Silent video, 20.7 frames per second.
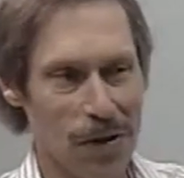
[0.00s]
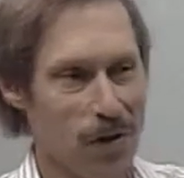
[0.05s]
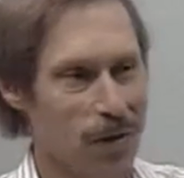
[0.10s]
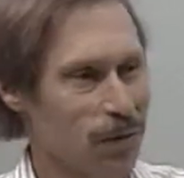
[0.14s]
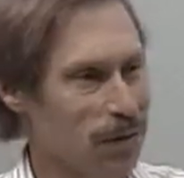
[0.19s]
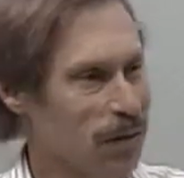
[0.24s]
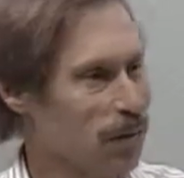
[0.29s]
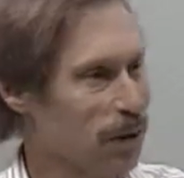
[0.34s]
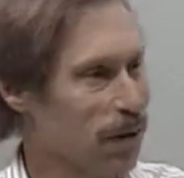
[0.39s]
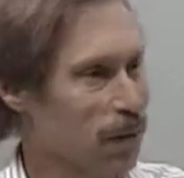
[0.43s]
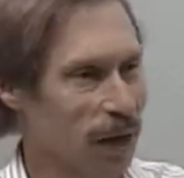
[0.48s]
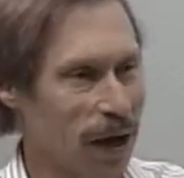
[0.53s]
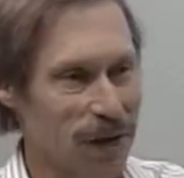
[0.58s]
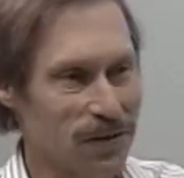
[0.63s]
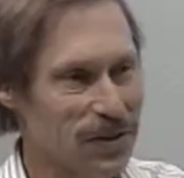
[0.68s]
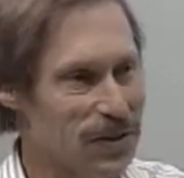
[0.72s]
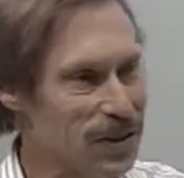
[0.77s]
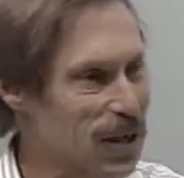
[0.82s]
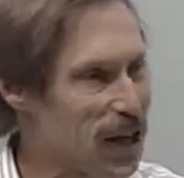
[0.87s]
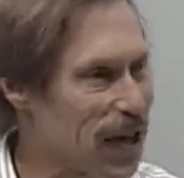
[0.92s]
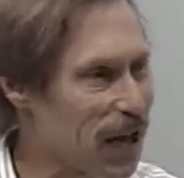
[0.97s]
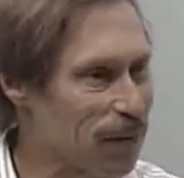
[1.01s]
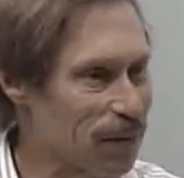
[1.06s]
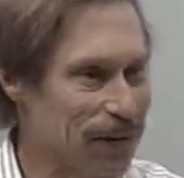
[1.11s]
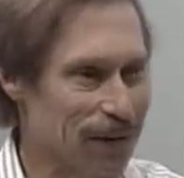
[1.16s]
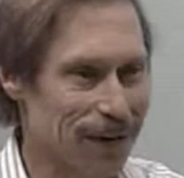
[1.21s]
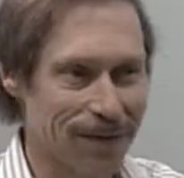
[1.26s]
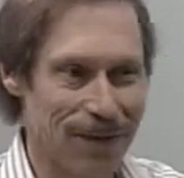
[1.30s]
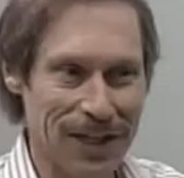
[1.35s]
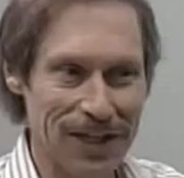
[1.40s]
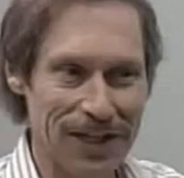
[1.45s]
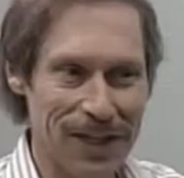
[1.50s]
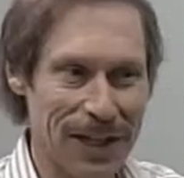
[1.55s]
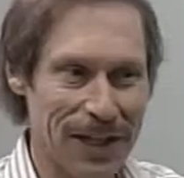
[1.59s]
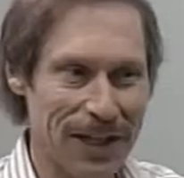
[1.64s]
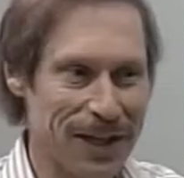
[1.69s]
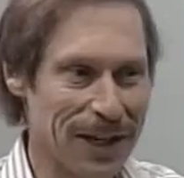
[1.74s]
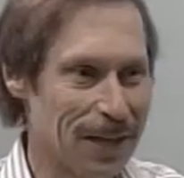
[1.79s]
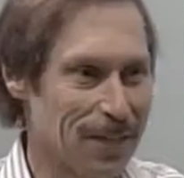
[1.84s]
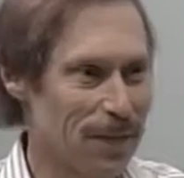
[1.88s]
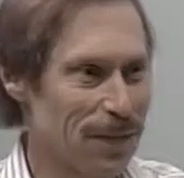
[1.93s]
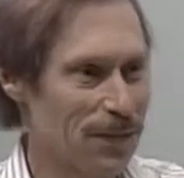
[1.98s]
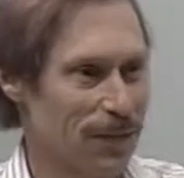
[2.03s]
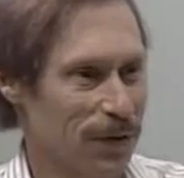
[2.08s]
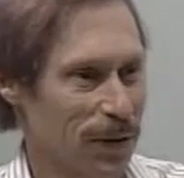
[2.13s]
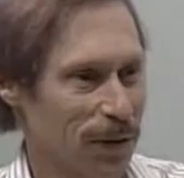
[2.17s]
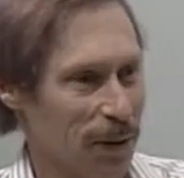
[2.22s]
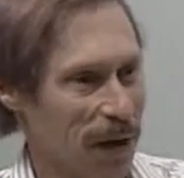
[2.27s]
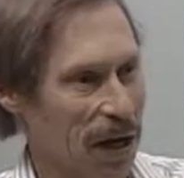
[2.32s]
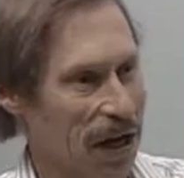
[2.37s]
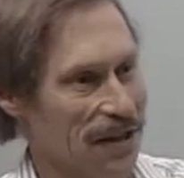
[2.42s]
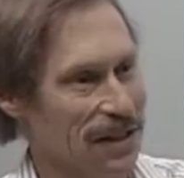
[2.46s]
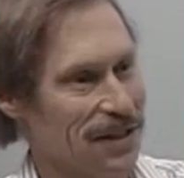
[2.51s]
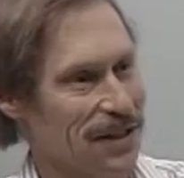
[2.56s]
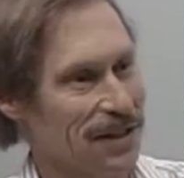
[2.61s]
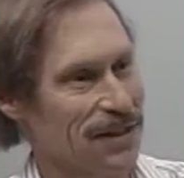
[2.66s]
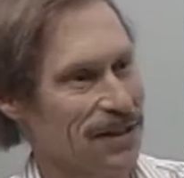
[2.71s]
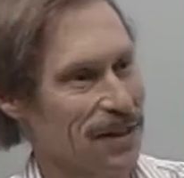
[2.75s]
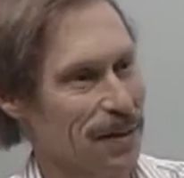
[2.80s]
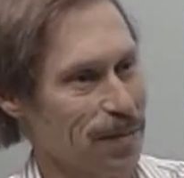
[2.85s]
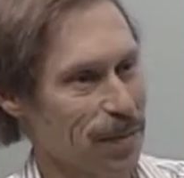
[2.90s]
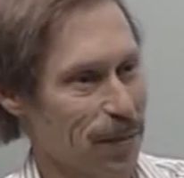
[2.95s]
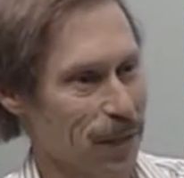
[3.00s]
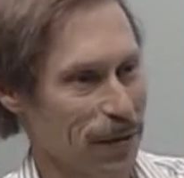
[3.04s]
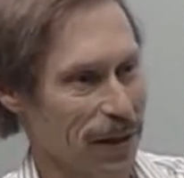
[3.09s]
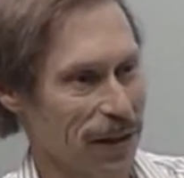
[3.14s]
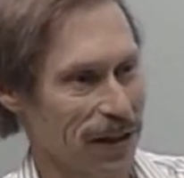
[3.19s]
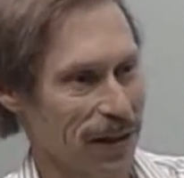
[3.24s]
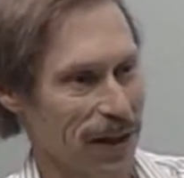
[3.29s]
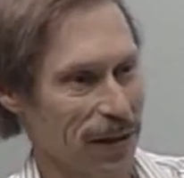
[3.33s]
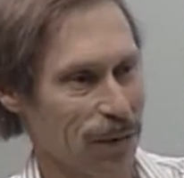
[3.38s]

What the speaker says: with my wife's job, we eventually ended up in Vermont at some point.